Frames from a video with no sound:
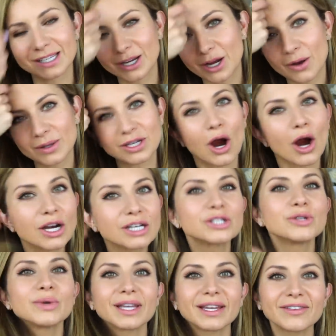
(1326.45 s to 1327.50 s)
You know, it's hard
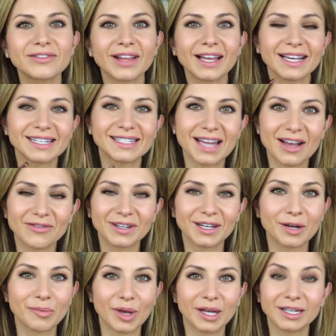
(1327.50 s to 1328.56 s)
to give like a
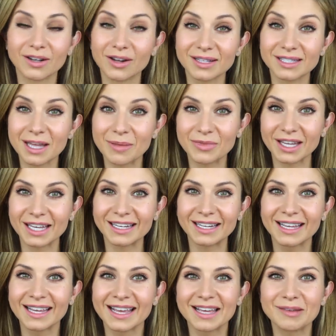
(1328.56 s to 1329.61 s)
definite opinion on
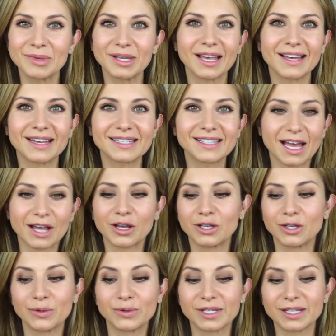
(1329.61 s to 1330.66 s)
something because I
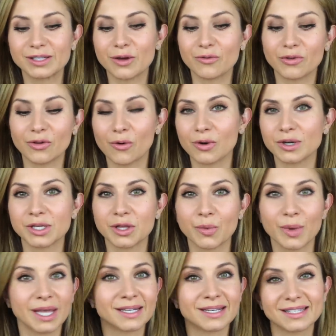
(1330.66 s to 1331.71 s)
could use this over the course of the
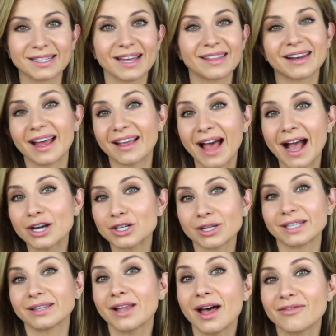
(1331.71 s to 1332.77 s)
week and decide that I
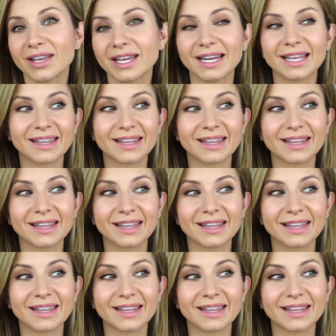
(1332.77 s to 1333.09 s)
actually love it.